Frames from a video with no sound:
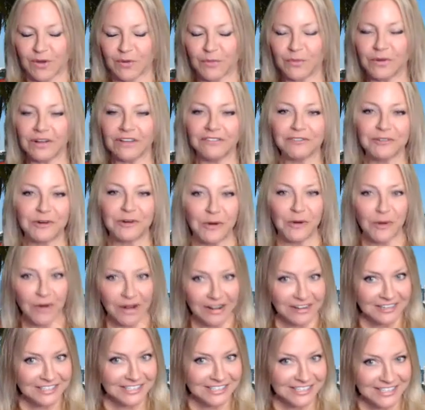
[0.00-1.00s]
Well, of
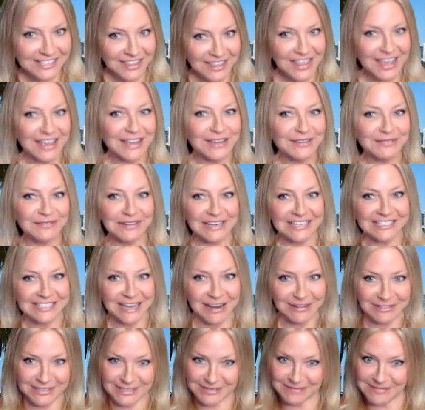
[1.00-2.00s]
course, they can reach
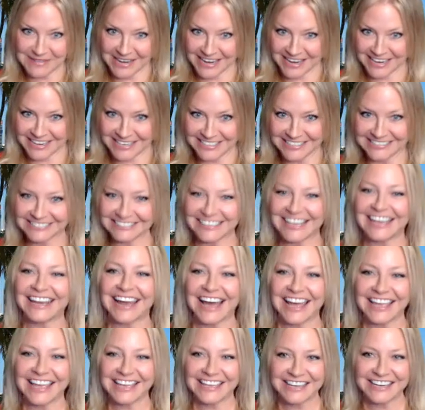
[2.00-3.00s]
out to me and
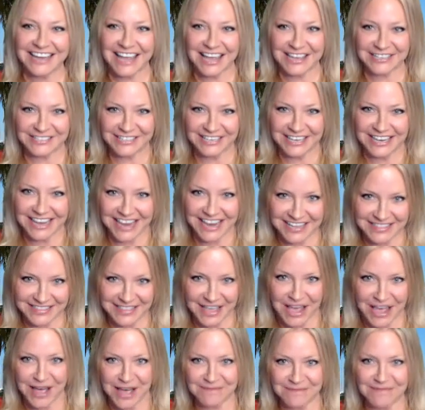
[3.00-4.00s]
I can educate
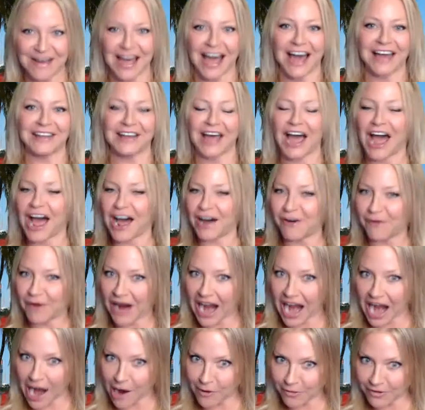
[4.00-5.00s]
them on how
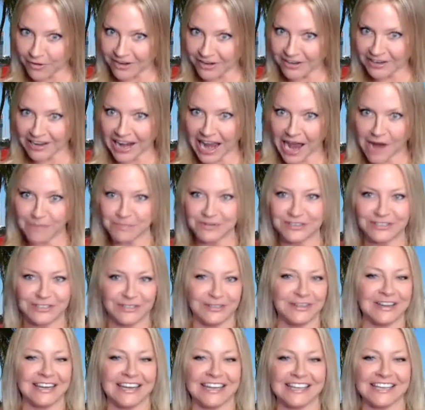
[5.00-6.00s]
our
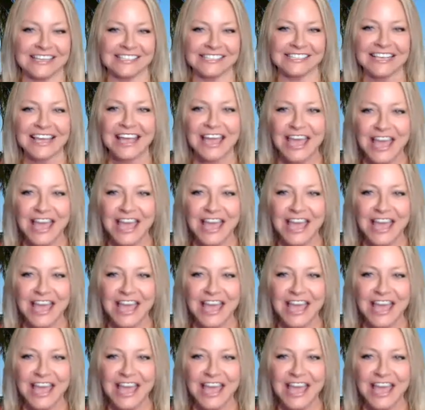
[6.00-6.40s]
opportunities